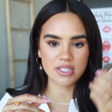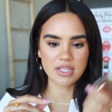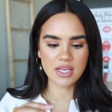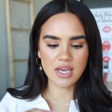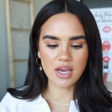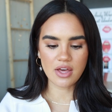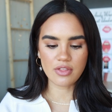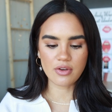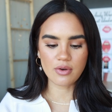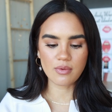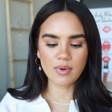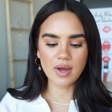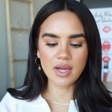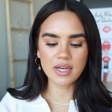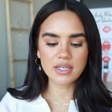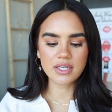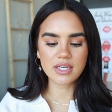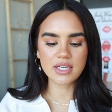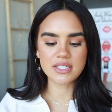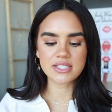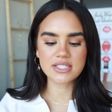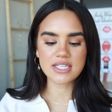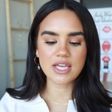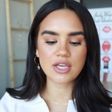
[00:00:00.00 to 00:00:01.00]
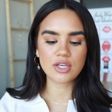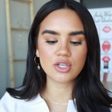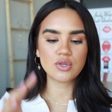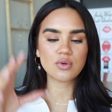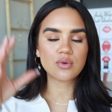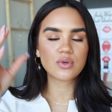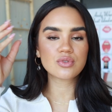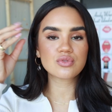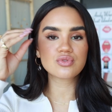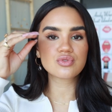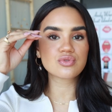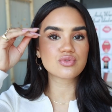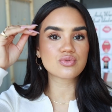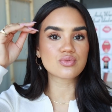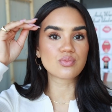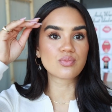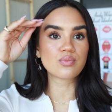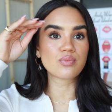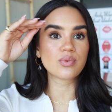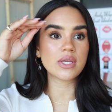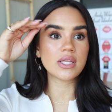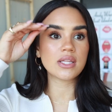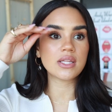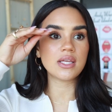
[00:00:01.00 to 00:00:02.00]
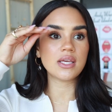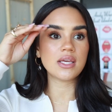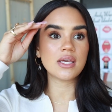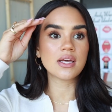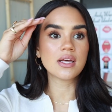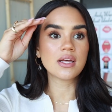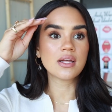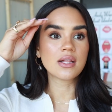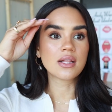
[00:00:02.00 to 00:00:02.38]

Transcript: to the other one because you can just really